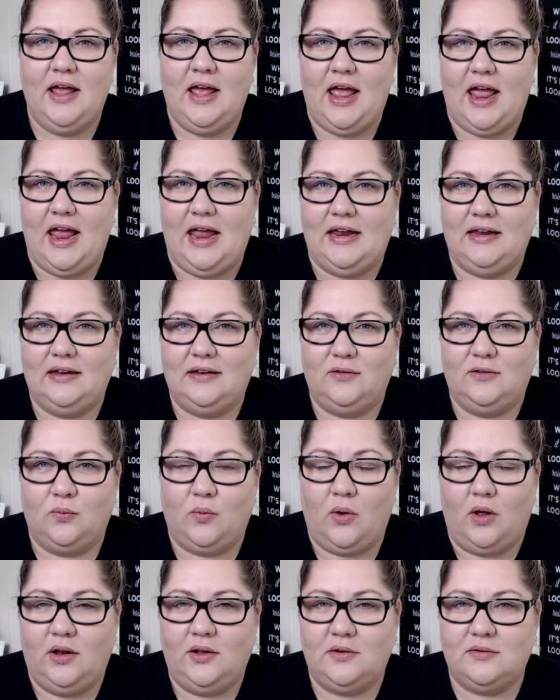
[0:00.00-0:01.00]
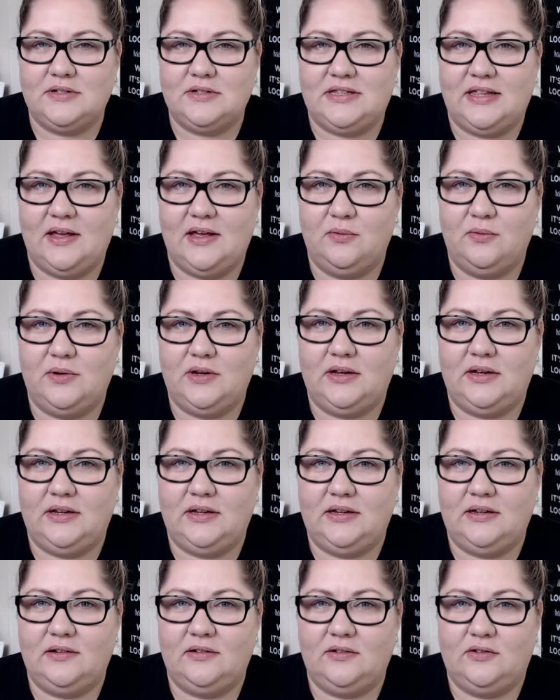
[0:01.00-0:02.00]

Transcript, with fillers: And while I was there, we